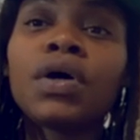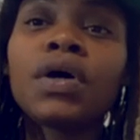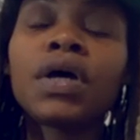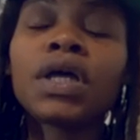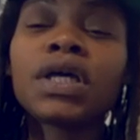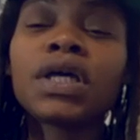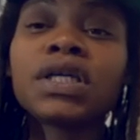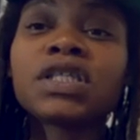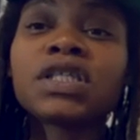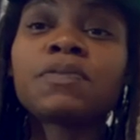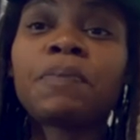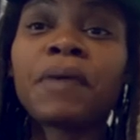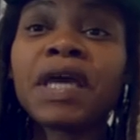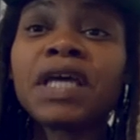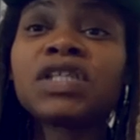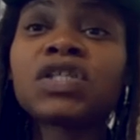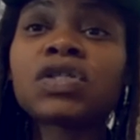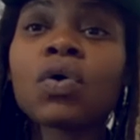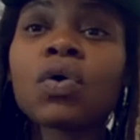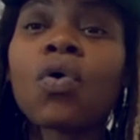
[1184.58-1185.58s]
is
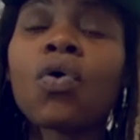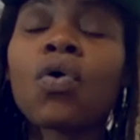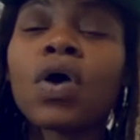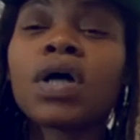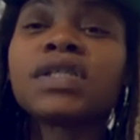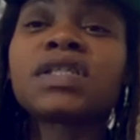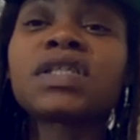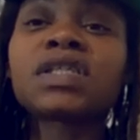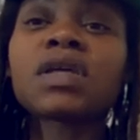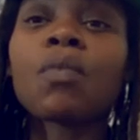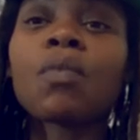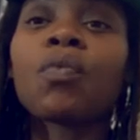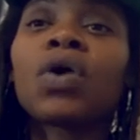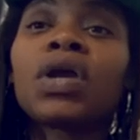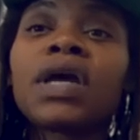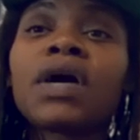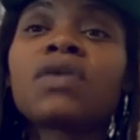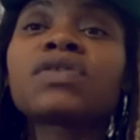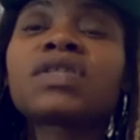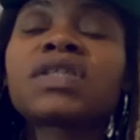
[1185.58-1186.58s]
based on someone
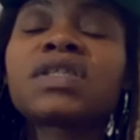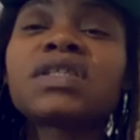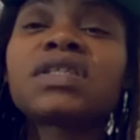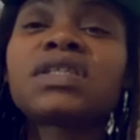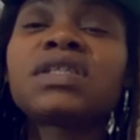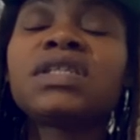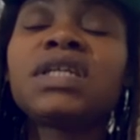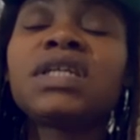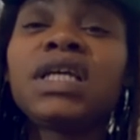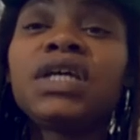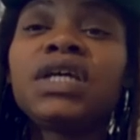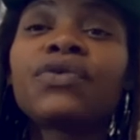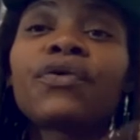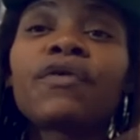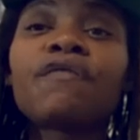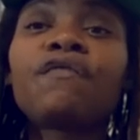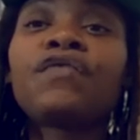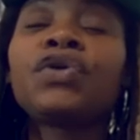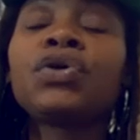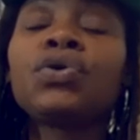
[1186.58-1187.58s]
else's need
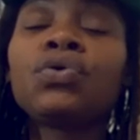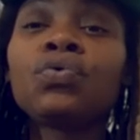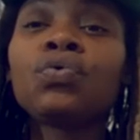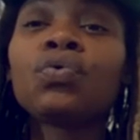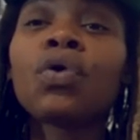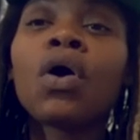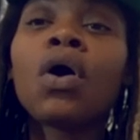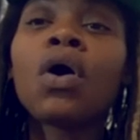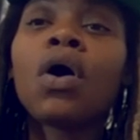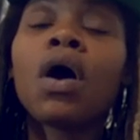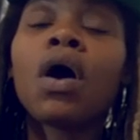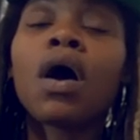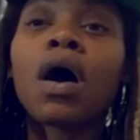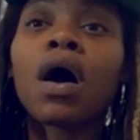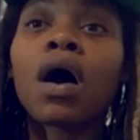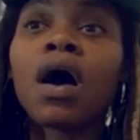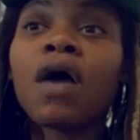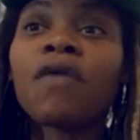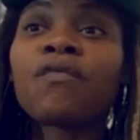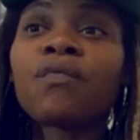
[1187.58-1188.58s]
or view
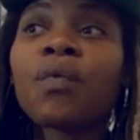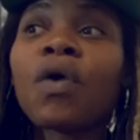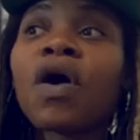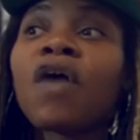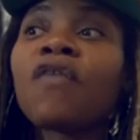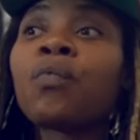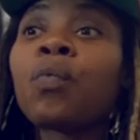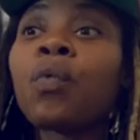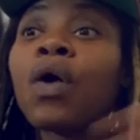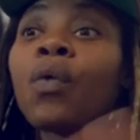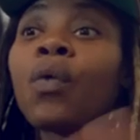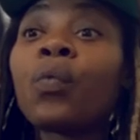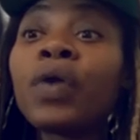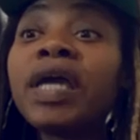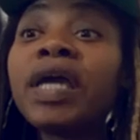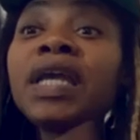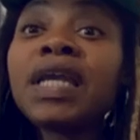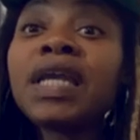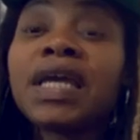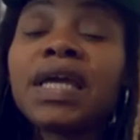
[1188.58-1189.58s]
of, of what
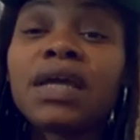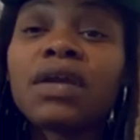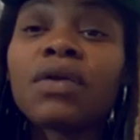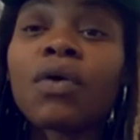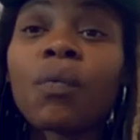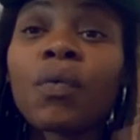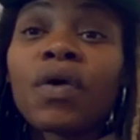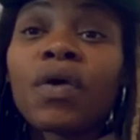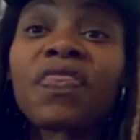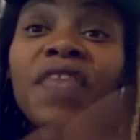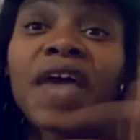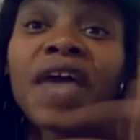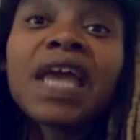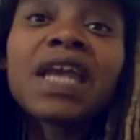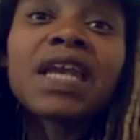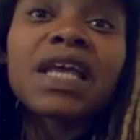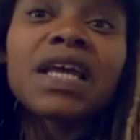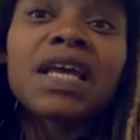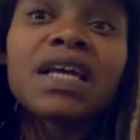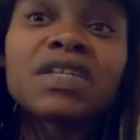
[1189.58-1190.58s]
we need or what they
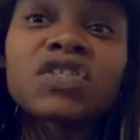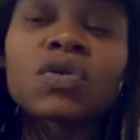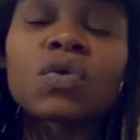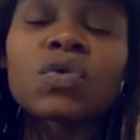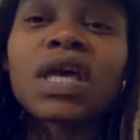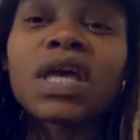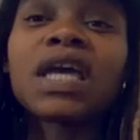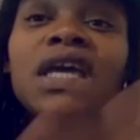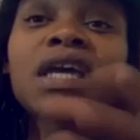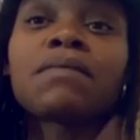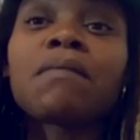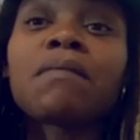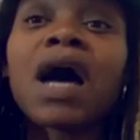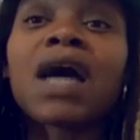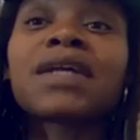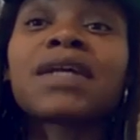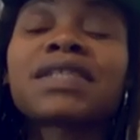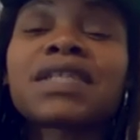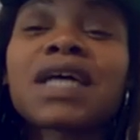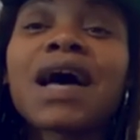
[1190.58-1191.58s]
need so they can
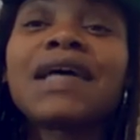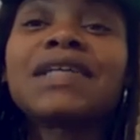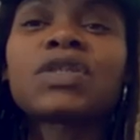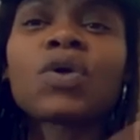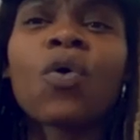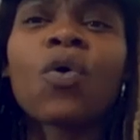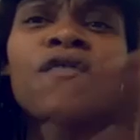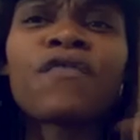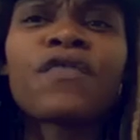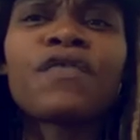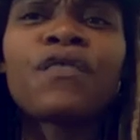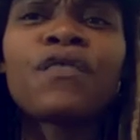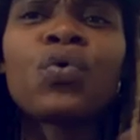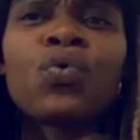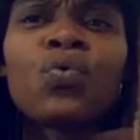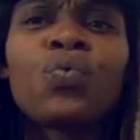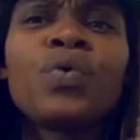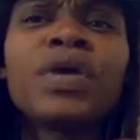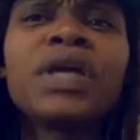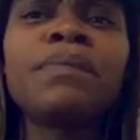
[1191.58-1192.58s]
monetize off of
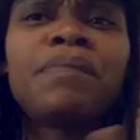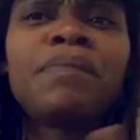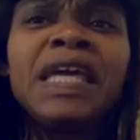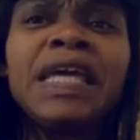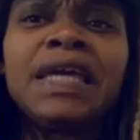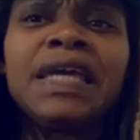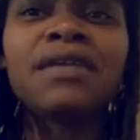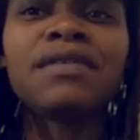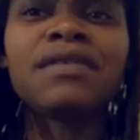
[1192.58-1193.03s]
who we be.